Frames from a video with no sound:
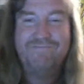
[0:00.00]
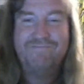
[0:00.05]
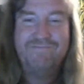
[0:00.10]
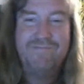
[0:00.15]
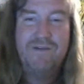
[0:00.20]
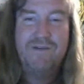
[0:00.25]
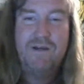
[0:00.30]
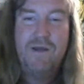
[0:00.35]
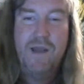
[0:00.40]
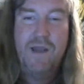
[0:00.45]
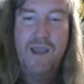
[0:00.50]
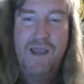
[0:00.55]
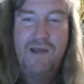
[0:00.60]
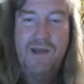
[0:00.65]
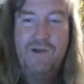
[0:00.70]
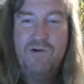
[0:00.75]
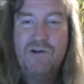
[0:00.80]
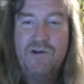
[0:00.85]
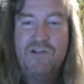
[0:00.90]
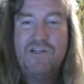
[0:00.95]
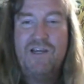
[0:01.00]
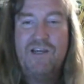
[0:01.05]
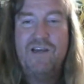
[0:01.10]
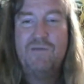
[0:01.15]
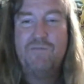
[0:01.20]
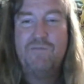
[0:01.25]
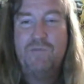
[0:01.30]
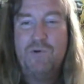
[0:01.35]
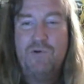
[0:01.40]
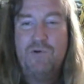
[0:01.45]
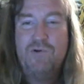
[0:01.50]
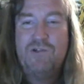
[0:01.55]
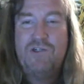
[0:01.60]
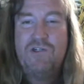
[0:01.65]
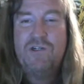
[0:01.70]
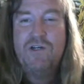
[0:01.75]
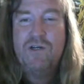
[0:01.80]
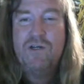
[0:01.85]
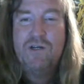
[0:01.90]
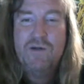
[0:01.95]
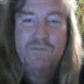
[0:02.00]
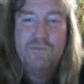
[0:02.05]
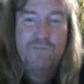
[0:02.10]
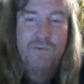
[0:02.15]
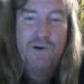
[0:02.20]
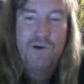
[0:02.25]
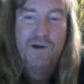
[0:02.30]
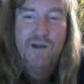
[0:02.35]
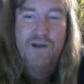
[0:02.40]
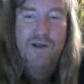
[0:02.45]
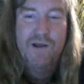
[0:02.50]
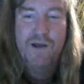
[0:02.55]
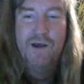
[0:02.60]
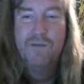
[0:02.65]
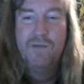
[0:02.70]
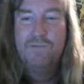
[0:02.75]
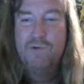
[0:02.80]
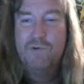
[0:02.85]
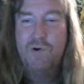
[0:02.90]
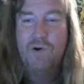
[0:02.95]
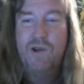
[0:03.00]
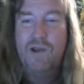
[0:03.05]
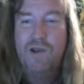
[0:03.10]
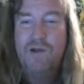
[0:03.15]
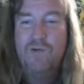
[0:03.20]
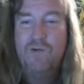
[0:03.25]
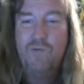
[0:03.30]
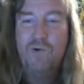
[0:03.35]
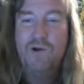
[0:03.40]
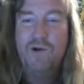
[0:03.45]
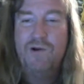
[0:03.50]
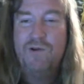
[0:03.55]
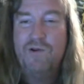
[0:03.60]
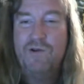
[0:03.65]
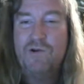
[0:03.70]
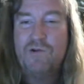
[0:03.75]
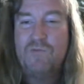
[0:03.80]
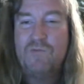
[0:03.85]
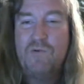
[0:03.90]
And you can take a boost, but upgrade one of those purples